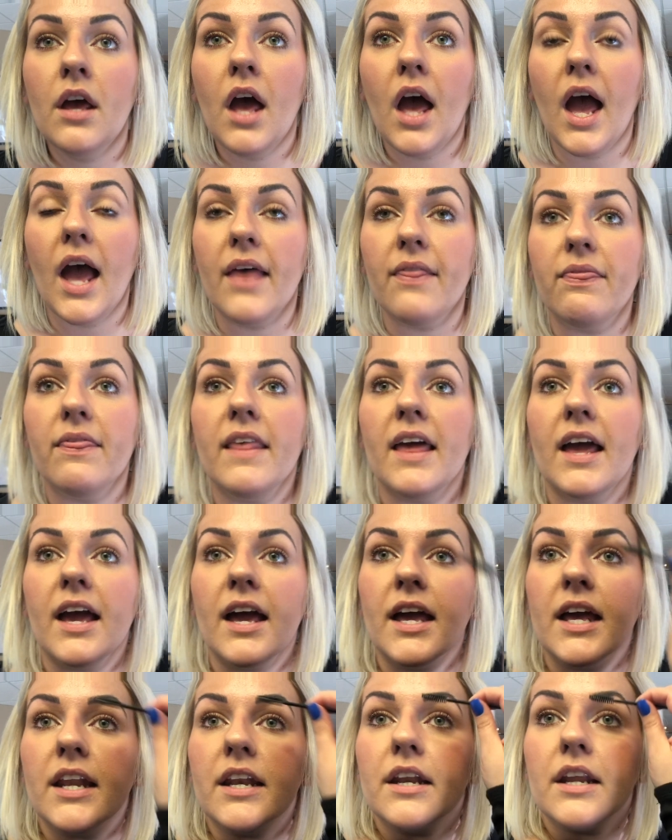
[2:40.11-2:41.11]
and
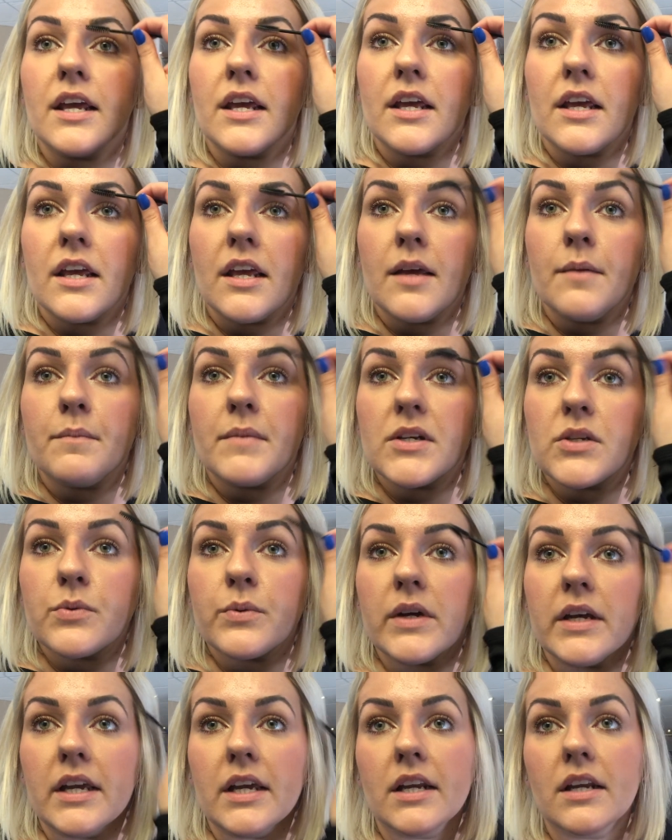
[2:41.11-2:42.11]
then in
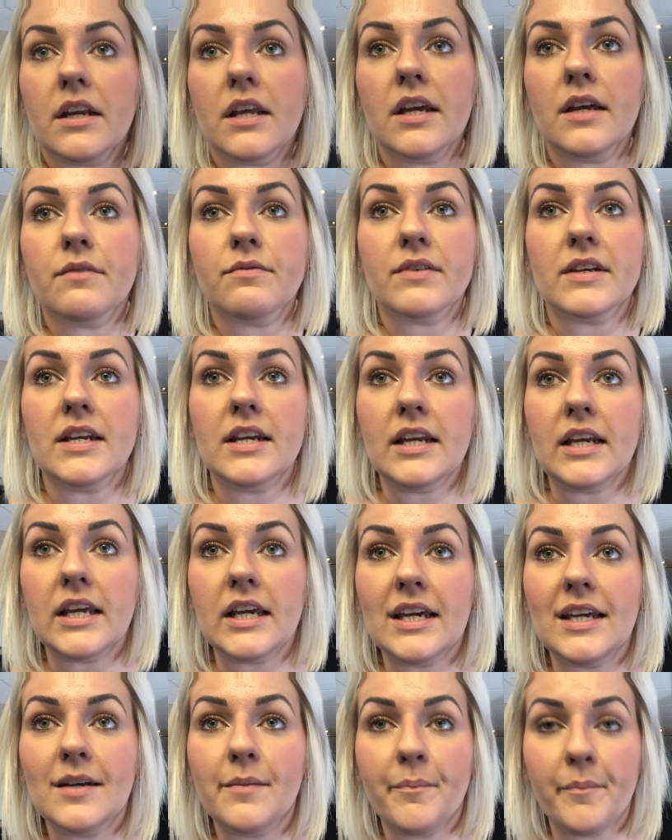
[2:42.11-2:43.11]
between if
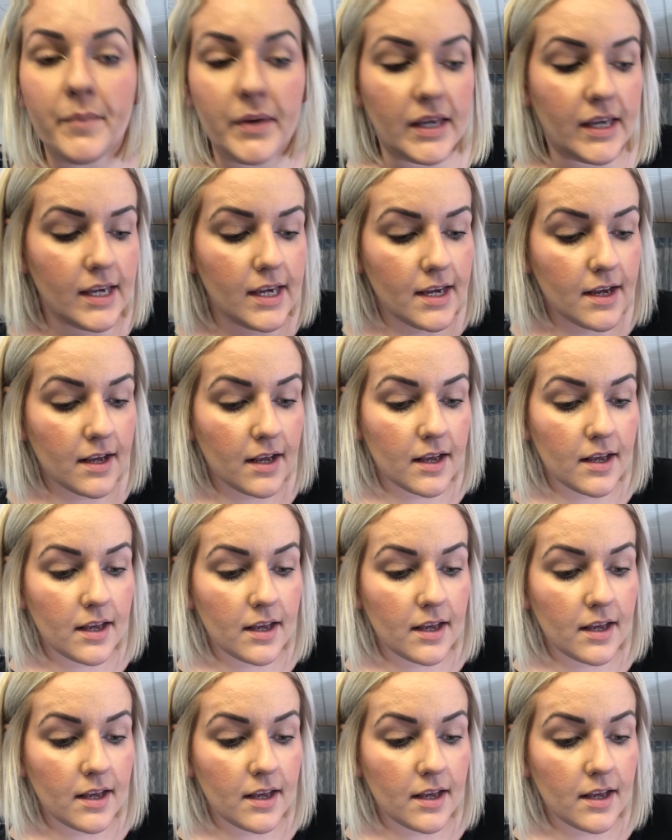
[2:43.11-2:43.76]
need be.